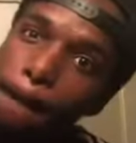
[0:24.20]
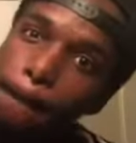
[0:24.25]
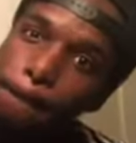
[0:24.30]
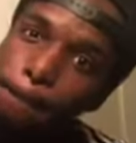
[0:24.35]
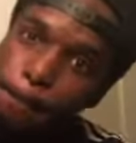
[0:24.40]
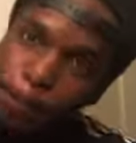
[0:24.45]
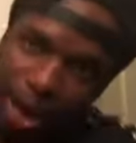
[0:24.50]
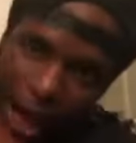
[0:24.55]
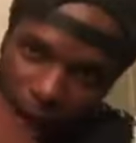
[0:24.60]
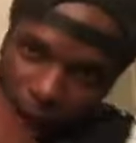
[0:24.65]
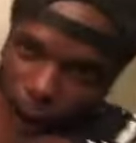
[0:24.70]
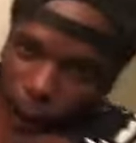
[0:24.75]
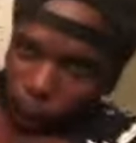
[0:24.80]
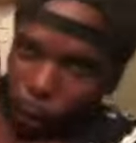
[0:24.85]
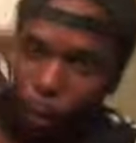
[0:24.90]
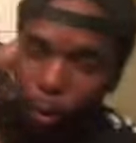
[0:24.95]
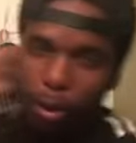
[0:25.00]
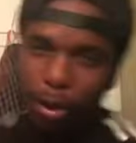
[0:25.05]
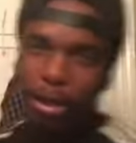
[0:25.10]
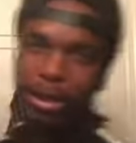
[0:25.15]
Bow,
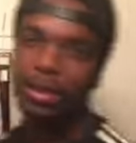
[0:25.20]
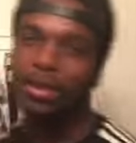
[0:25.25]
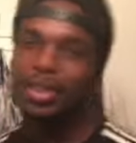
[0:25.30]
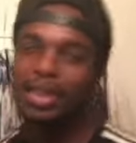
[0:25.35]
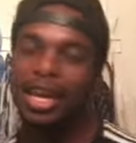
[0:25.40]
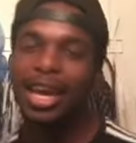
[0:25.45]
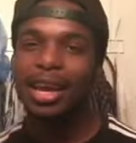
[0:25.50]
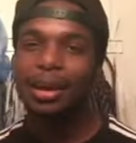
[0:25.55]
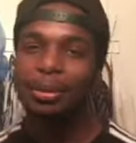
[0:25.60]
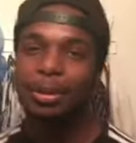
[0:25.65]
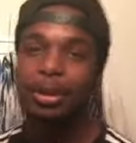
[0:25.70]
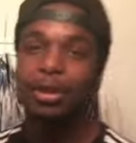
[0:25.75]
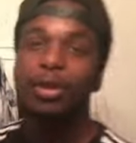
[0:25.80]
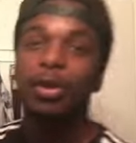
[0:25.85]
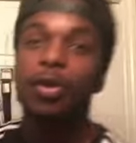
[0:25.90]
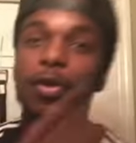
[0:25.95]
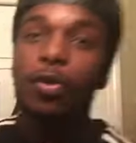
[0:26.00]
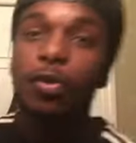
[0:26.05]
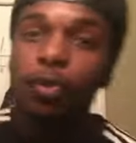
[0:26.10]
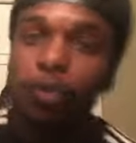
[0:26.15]
you get me?
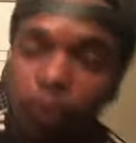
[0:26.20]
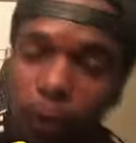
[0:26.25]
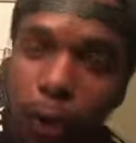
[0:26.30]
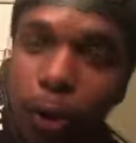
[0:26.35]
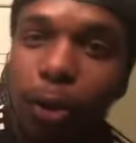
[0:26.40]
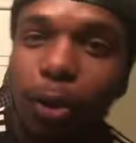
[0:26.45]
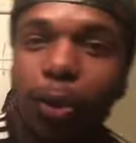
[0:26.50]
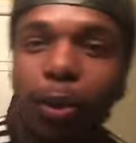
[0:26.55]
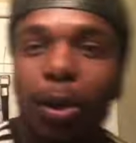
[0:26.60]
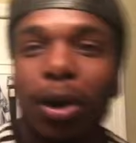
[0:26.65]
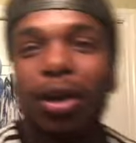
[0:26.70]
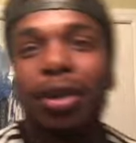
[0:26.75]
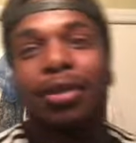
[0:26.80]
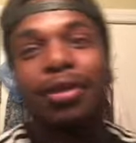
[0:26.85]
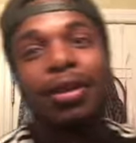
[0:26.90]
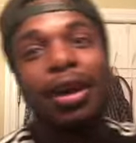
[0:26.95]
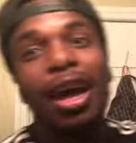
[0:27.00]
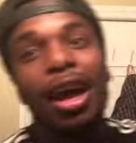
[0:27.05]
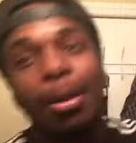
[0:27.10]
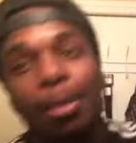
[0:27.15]
For the one
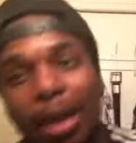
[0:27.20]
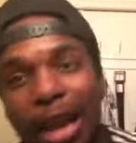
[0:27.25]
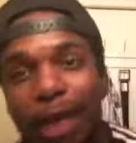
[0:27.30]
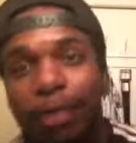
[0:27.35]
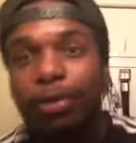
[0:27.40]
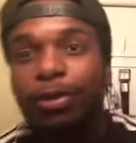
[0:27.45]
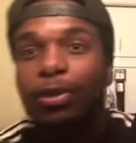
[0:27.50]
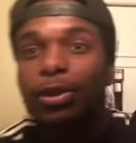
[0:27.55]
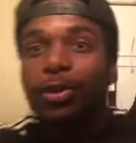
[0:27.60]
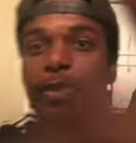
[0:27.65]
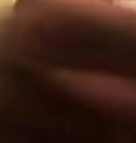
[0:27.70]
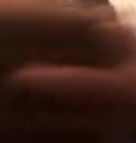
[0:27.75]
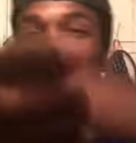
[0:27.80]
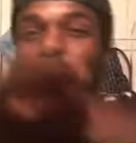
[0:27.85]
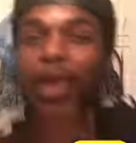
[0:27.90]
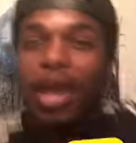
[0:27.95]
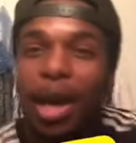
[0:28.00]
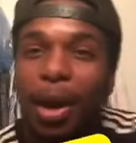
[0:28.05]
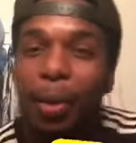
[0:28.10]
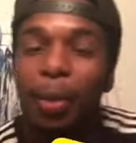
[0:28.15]
time, laughing for the
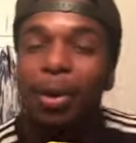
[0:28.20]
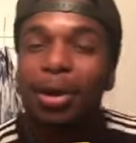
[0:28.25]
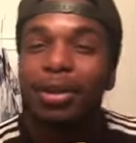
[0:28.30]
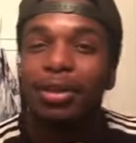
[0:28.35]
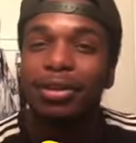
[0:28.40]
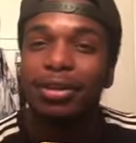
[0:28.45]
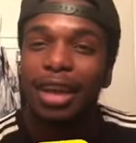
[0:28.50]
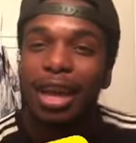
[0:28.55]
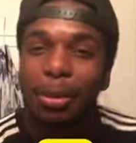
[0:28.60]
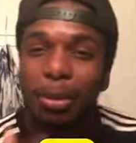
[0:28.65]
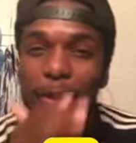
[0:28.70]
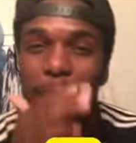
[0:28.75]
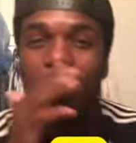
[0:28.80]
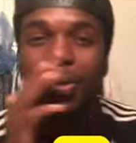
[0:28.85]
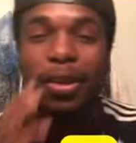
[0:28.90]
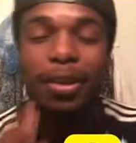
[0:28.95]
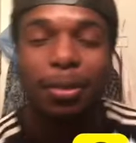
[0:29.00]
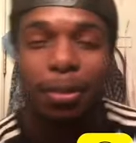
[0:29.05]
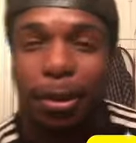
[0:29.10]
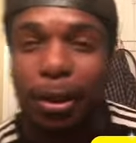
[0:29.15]
fat one time. You
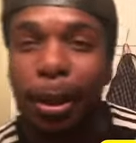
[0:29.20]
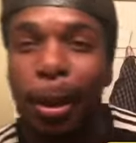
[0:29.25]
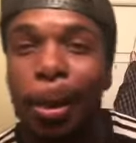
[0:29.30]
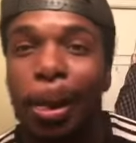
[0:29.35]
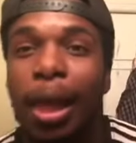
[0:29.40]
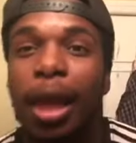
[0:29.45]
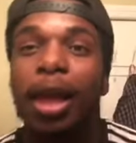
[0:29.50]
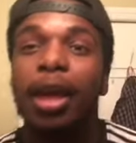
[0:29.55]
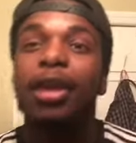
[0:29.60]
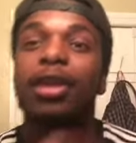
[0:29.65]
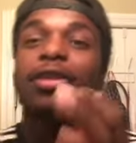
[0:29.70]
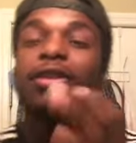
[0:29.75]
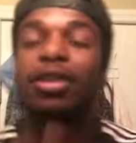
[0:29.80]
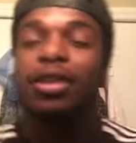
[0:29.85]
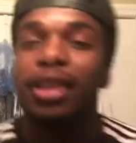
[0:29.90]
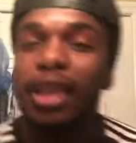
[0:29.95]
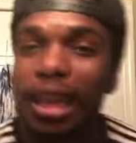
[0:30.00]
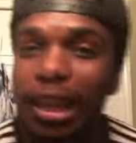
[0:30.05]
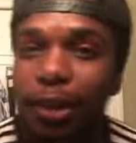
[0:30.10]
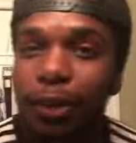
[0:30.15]
feel me?
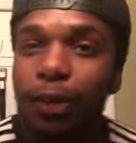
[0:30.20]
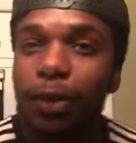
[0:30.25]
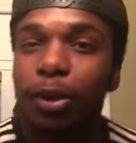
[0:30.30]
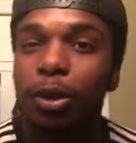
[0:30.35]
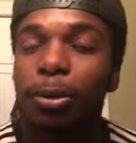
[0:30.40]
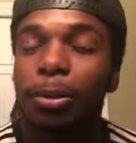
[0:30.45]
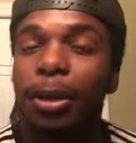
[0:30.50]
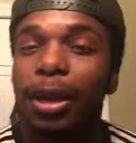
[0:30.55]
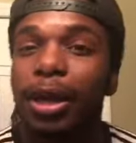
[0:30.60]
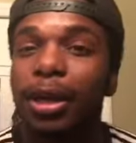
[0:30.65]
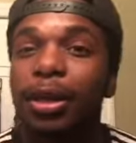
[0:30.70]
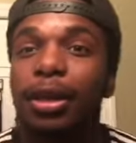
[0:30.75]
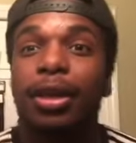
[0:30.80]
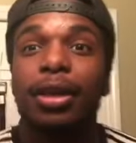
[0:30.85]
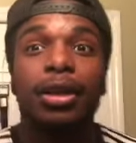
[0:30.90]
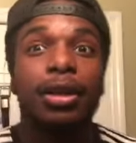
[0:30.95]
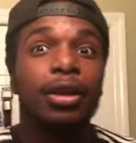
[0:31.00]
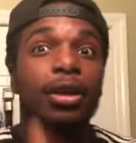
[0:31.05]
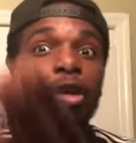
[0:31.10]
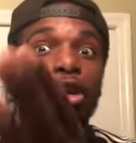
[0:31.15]
Today's video, man,
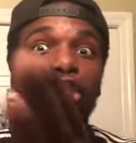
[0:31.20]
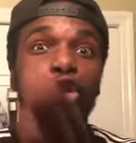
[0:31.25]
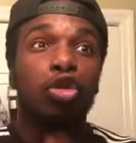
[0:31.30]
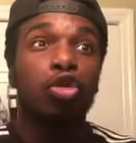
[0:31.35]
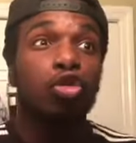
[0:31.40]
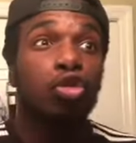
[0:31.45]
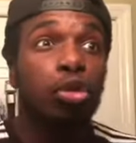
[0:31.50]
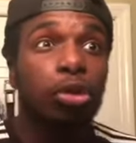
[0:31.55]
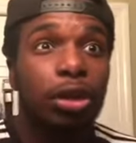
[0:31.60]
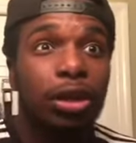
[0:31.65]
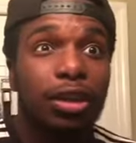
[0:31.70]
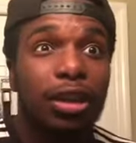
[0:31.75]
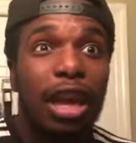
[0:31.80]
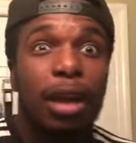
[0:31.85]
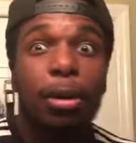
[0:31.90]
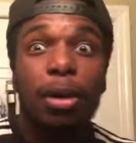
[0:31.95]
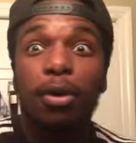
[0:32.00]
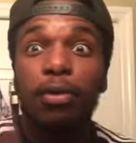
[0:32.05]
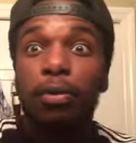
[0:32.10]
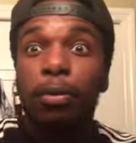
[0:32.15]
the story time
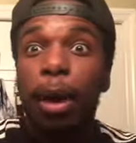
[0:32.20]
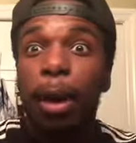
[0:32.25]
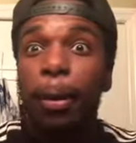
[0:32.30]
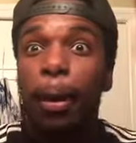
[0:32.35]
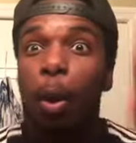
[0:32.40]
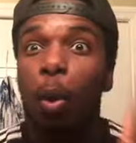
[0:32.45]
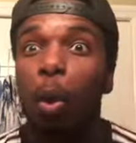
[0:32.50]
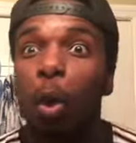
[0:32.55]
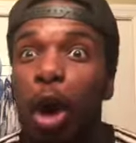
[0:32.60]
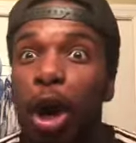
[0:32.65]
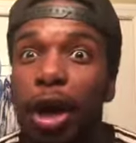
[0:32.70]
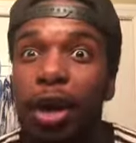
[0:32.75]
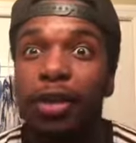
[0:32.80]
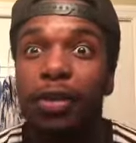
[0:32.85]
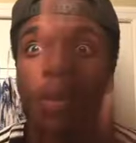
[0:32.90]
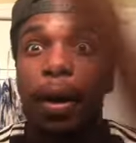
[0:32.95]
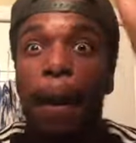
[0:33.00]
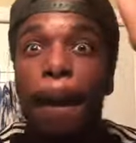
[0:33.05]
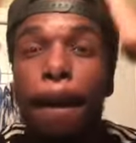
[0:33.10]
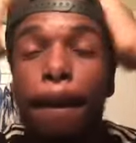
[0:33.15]
of my worst
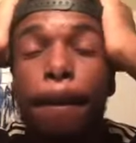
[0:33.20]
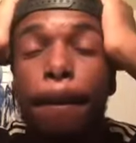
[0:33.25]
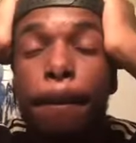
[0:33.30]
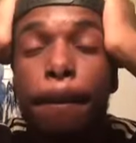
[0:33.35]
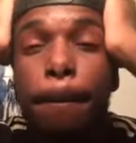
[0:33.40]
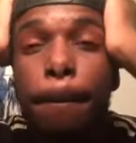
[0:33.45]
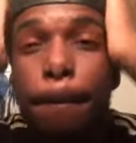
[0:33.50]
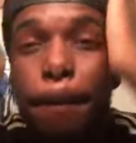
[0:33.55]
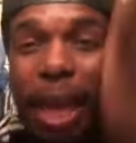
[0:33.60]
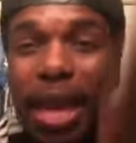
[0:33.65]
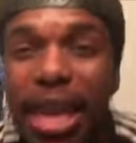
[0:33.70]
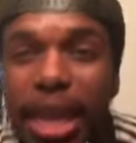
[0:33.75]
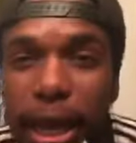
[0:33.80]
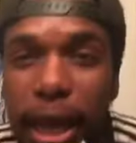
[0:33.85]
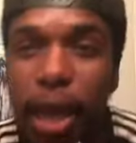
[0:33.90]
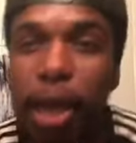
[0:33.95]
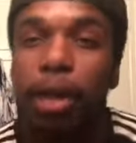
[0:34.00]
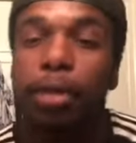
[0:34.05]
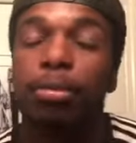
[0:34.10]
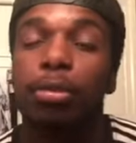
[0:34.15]

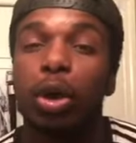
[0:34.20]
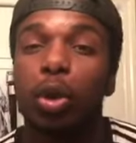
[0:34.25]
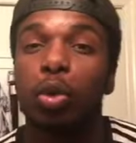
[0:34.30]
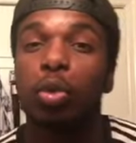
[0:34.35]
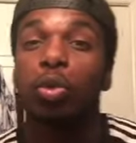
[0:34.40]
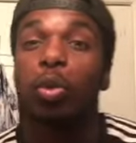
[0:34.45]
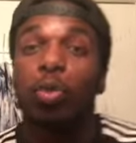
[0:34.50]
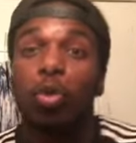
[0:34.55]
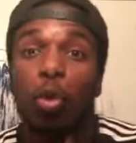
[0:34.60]
beating, bro. The